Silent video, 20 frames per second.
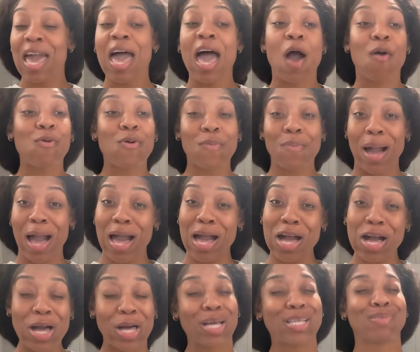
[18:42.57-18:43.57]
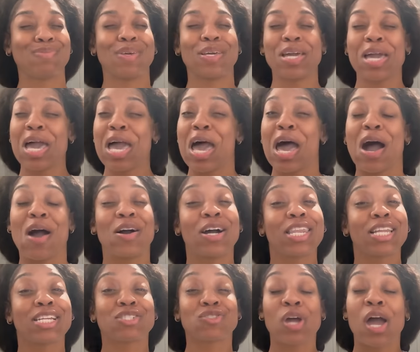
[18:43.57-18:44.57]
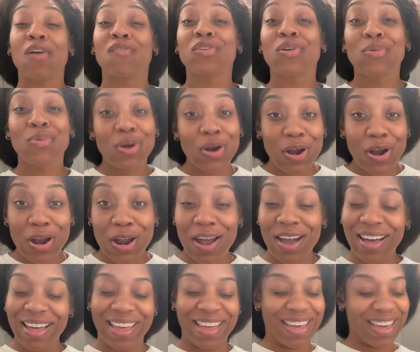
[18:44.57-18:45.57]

I want my husband. I want to travel the world.